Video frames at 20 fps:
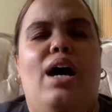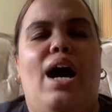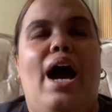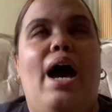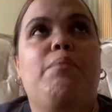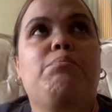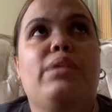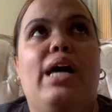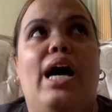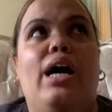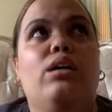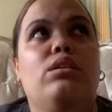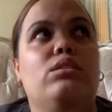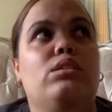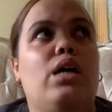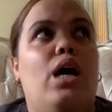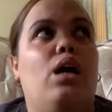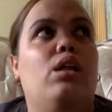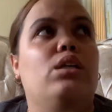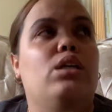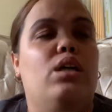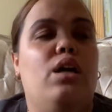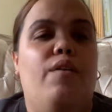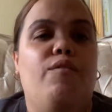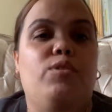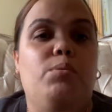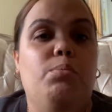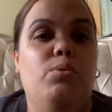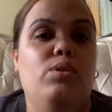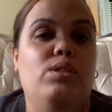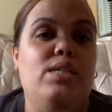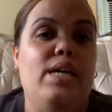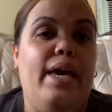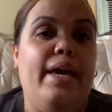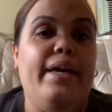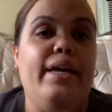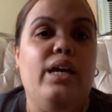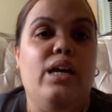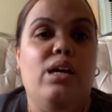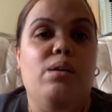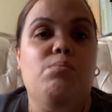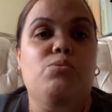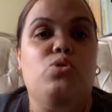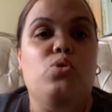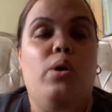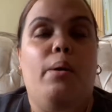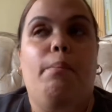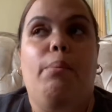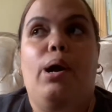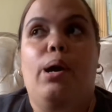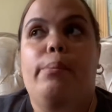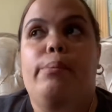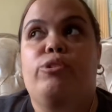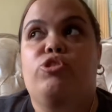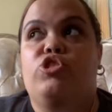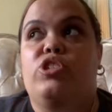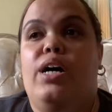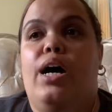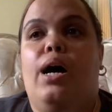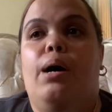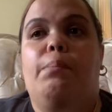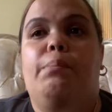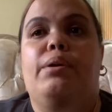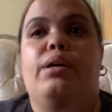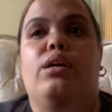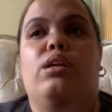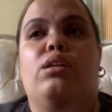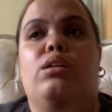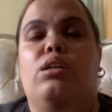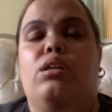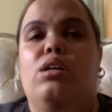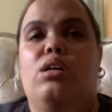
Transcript: I'm not entirely comfortable taking him to a barber shop and